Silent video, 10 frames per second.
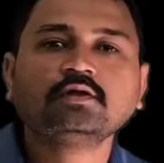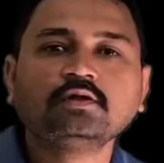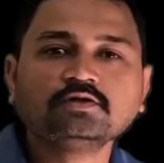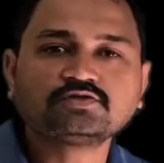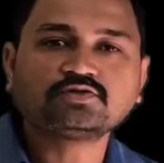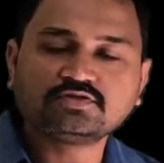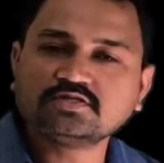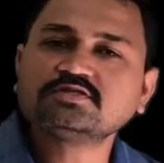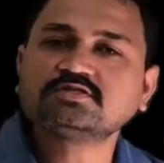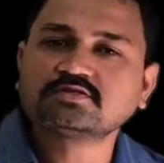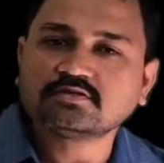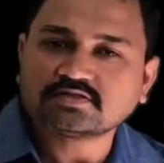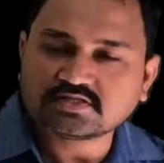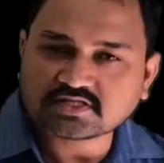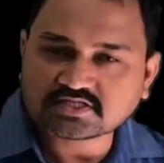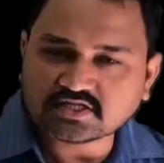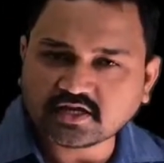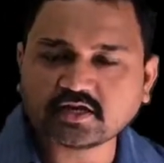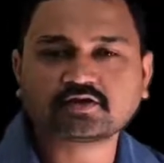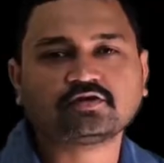So these 16
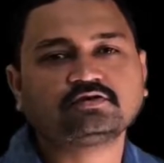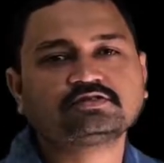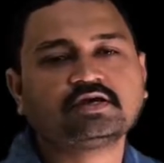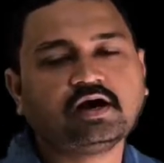electrons